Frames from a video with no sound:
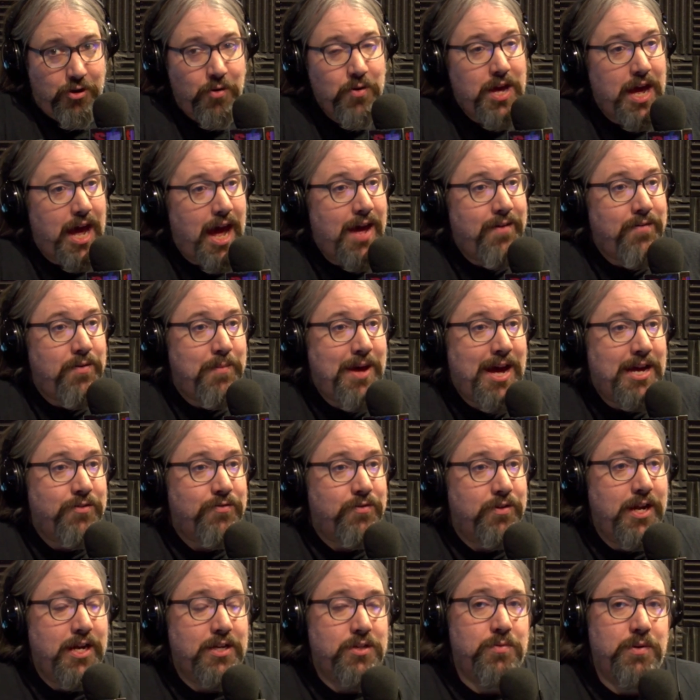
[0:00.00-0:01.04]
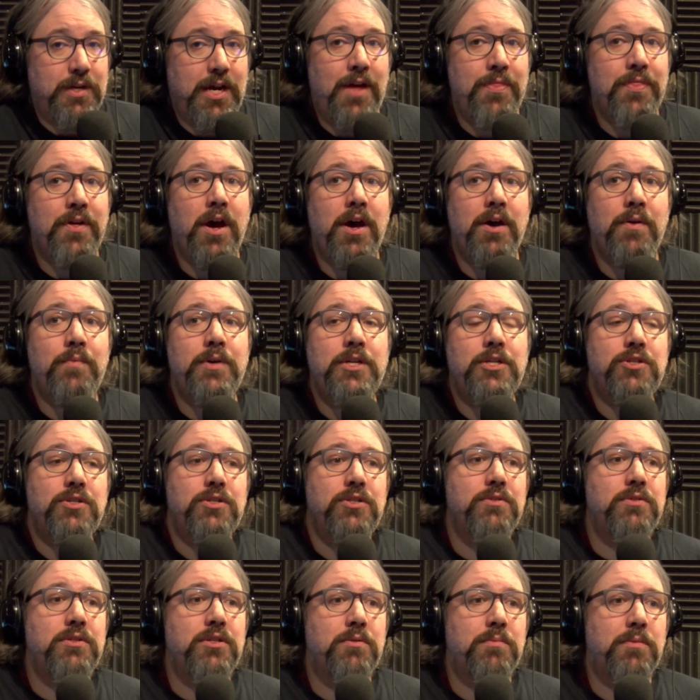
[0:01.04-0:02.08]
Okay, I have a match for next week. I thought we should
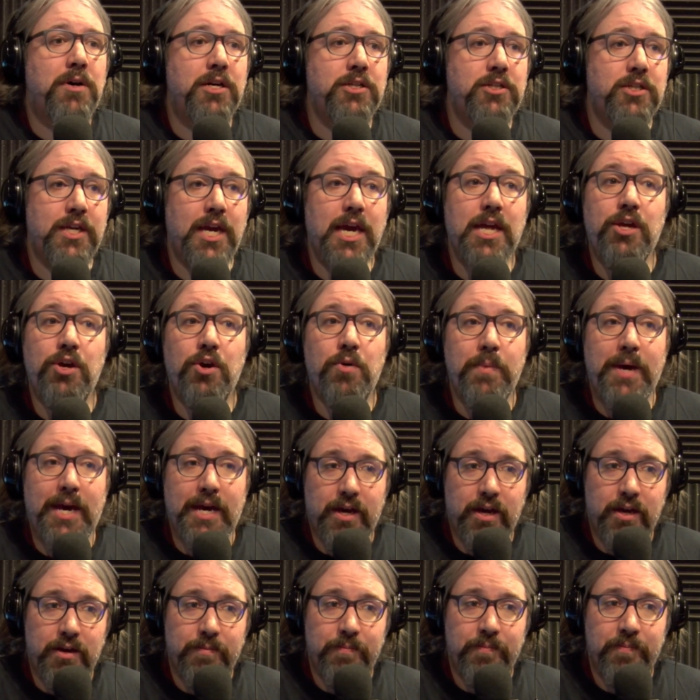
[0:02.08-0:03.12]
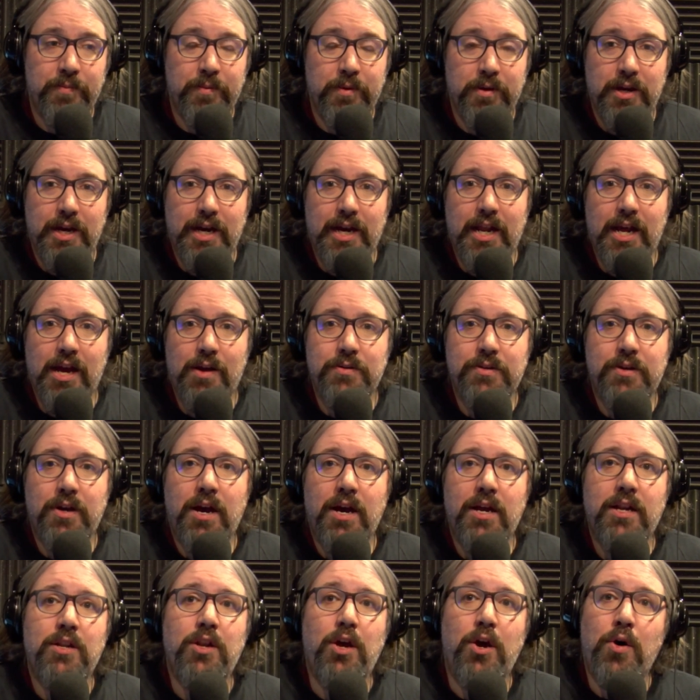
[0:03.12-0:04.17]
do an homage to Kenny Omega, and I
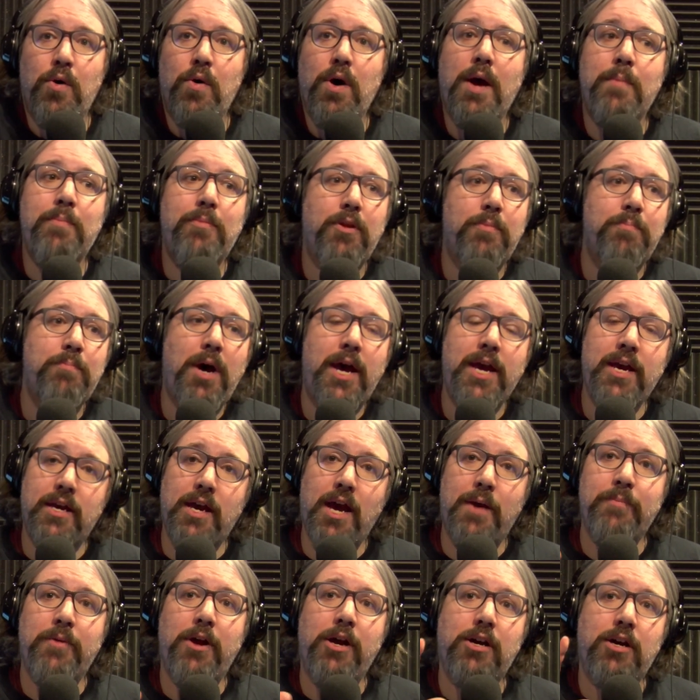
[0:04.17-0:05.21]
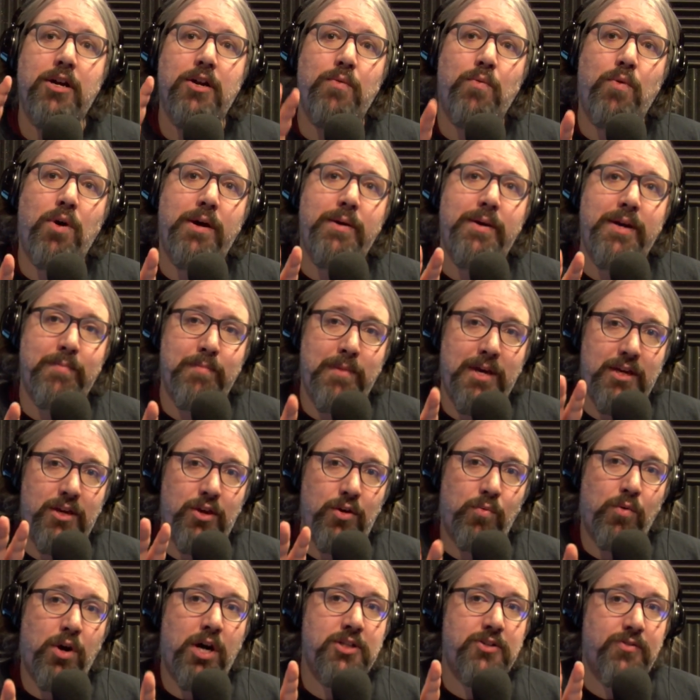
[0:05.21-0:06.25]
thought, no, I'm Mike. I'm not going to make
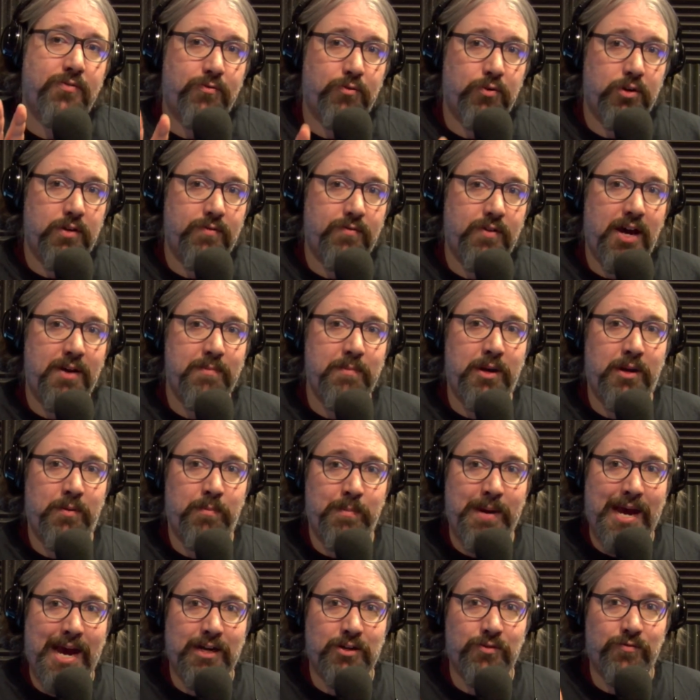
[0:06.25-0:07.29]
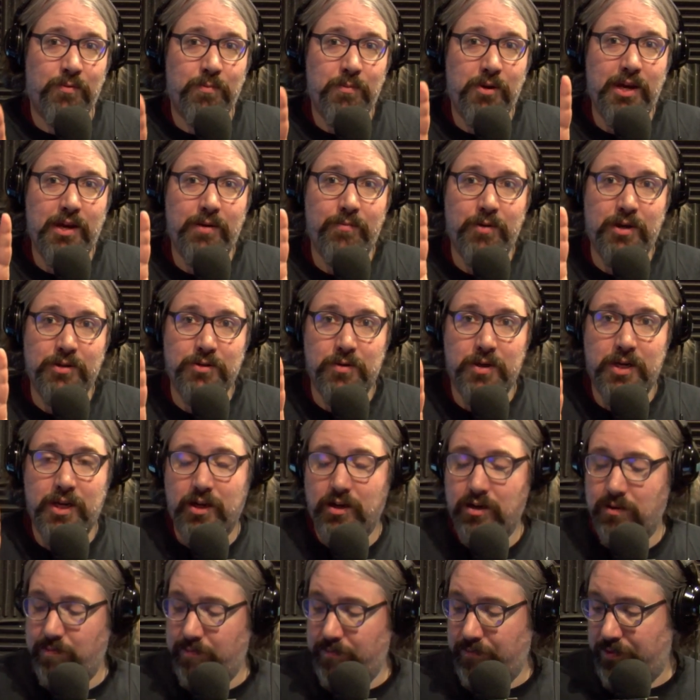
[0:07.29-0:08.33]
you watch a forty-five minute match from Ki Wrestle
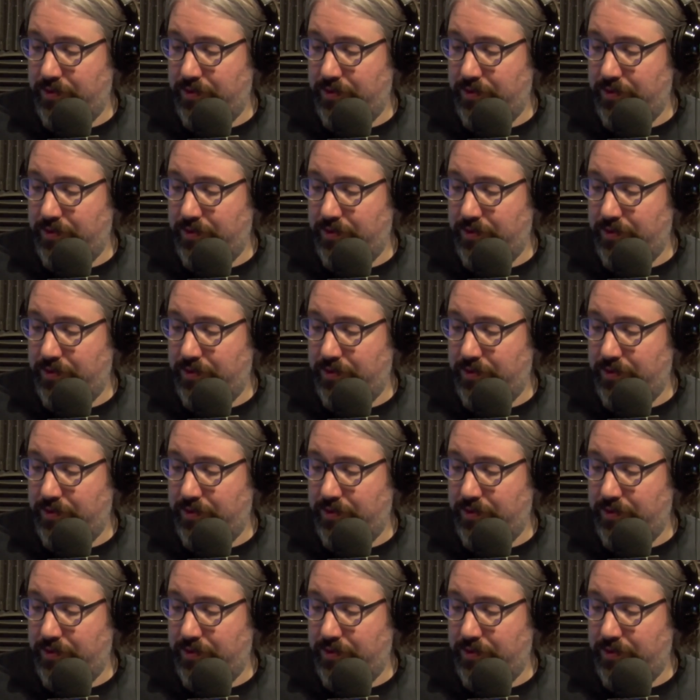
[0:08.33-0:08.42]
Kingdom.